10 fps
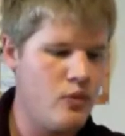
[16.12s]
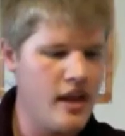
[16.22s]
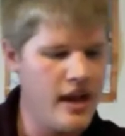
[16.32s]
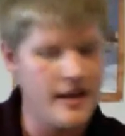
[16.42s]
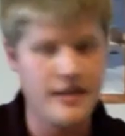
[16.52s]

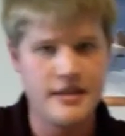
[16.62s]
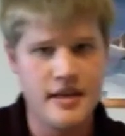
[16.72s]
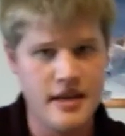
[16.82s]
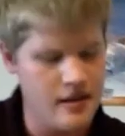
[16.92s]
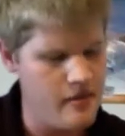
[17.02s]
and it
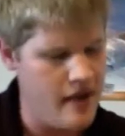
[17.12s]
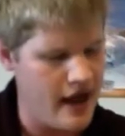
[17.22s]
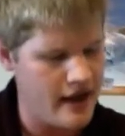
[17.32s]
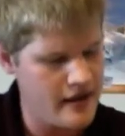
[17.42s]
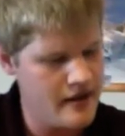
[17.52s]
says on the
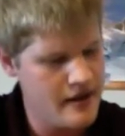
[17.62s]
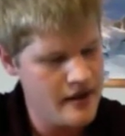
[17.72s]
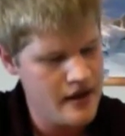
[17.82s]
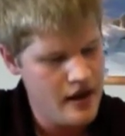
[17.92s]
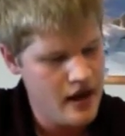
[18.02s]
back,
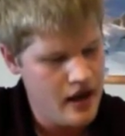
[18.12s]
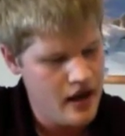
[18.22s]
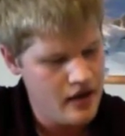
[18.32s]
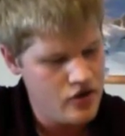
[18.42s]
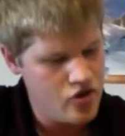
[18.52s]

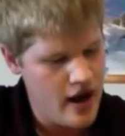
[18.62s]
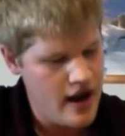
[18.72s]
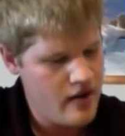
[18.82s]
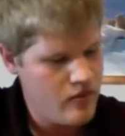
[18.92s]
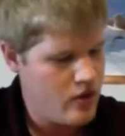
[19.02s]

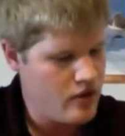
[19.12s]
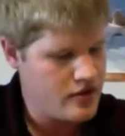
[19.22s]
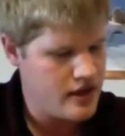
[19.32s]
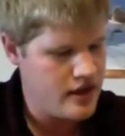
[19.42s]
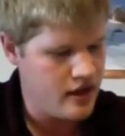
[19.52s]
dry,
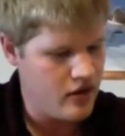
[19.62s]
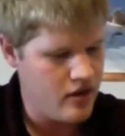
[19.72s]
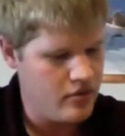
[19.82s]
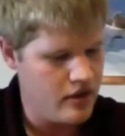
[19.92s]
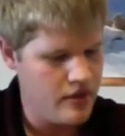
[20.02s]
roasty, and
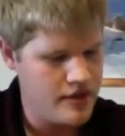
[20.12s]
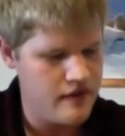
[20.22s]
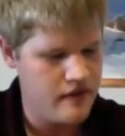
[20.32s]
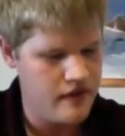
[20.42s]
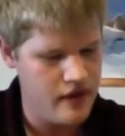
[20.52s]
incredibly rich
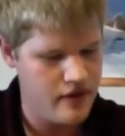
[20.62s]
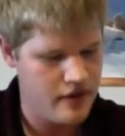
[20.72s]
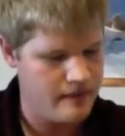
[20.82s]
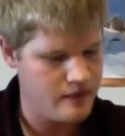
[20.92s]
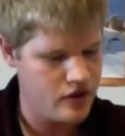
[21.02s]
in
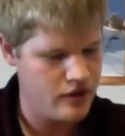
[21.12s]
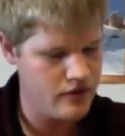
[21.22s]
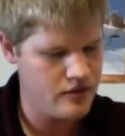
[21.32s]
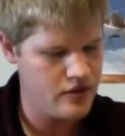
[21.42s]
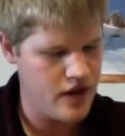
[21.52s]
flavor.
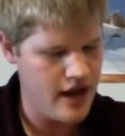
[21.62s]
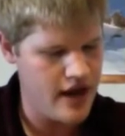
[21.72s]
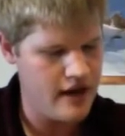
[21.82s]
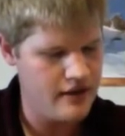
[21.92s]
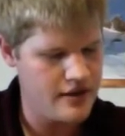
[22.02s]
Dragoons Dry
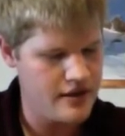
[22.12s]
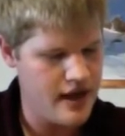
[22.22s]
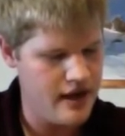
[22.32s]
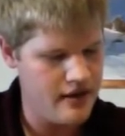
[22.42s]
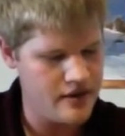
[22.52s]
Irish
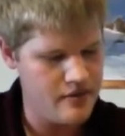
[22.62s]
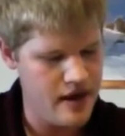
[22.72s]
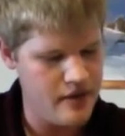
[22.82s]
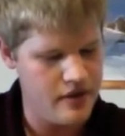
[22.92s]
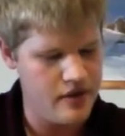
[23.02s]
Stout is
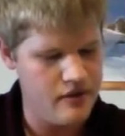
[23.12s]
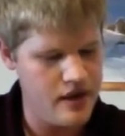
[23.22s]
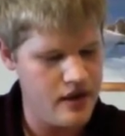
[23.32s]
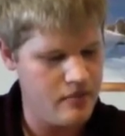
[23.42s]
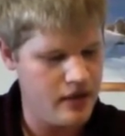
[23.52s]
made with a
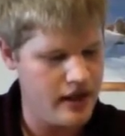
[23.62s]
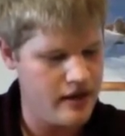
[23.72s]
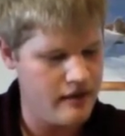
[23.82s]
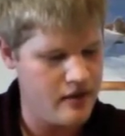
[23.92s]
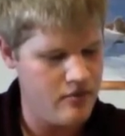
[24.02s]
unique blend
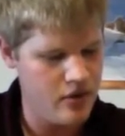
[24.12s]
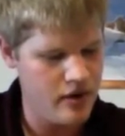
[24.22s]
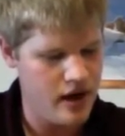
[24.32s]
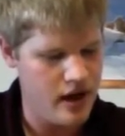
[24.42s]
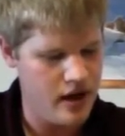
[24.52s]
of
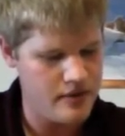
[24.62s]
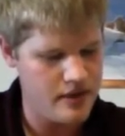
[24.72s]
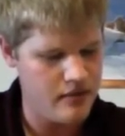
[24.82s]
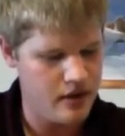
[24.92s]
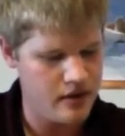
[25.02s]
imported hops
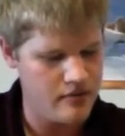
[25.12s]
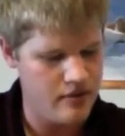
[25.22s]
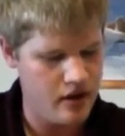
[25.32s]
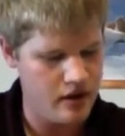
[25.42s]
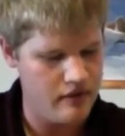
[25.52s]
and malted
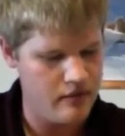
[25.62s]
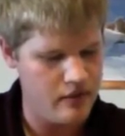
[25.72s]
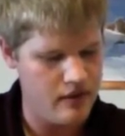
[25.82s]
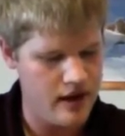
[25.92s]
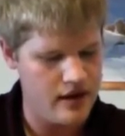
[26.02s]
barley from the
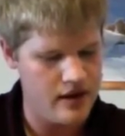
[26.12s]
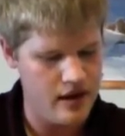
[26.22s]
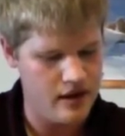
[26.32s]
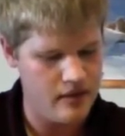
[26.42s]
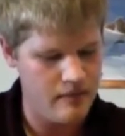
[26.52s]
United
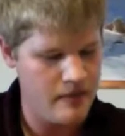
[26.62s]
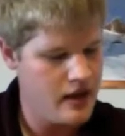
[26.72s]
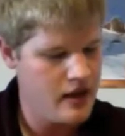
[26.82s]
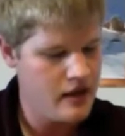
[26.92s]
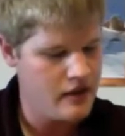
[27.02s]
Kingdom.
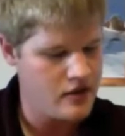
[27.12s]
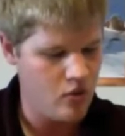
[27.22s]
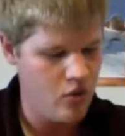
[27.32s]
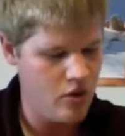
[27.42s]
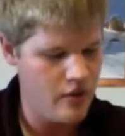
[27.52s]
This
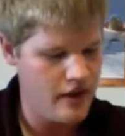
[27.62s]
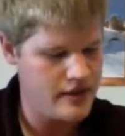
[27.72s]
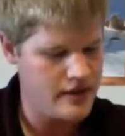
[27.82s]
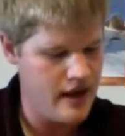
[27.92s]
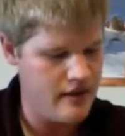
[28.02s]
award-winning
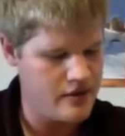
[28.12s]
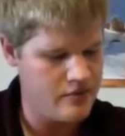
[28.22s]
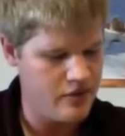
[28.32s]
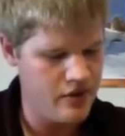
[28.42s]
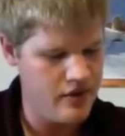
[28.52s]
stout is
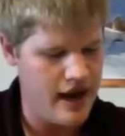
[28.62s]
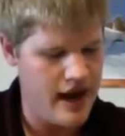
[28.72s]
brewed in the